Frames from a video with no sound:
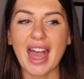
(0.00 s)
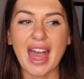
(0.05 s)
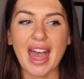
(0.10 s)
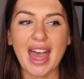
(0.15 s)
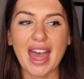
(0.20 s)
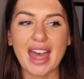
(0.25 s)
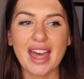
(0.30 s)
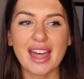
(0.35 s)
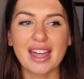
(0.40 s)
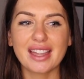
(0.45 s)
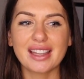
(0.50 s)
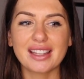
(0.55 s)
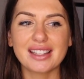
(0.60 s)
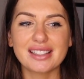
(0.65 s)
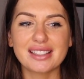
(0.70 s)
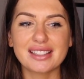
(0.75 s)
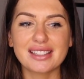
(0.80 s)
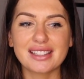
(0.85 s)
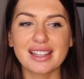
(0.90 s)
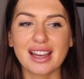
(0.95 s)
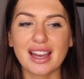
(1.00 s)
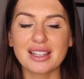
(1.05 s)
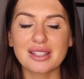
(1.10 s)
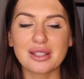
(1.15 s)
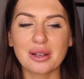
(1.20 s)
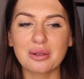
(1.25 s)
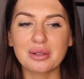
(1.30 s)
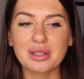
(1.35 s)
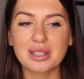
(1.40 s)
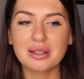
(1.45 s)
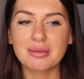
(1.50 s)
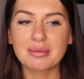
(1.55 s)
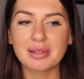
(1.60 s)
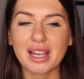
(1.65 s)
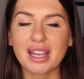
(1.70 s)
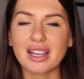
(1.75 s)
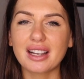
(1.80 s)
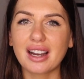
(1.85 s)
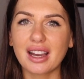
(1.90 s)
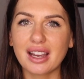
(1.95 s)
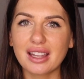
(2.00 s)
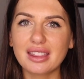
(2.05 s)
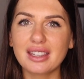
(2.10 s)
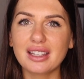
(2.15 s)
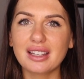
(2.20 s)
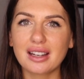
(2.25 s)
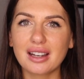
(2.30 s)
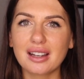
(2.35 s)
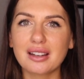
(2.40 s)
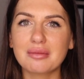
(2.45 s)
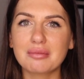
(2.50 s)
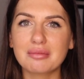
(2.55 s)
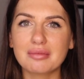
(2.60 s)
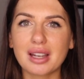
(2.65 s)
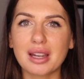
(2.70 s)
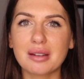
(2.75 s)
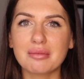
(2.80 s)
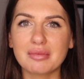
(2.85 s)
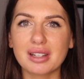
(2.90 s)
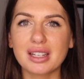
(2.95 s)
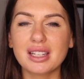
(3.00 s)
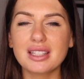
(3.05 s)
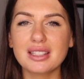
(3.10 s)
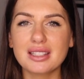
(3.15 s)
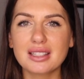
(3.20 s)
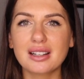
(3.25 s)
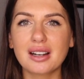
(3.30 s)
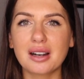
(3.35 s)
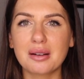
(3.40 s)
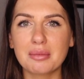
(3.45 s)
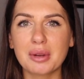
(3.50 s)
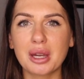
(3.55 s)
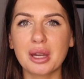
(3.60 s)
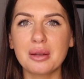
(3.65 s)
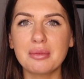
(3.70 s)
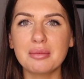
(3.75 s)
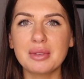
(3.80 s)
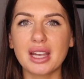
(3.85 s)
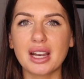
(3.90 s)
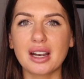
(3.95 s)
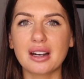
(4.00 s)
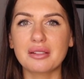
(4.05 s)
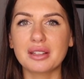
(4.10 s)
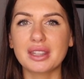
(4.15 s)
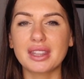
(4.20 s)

And I told them, like, I think I'm ready to come home now.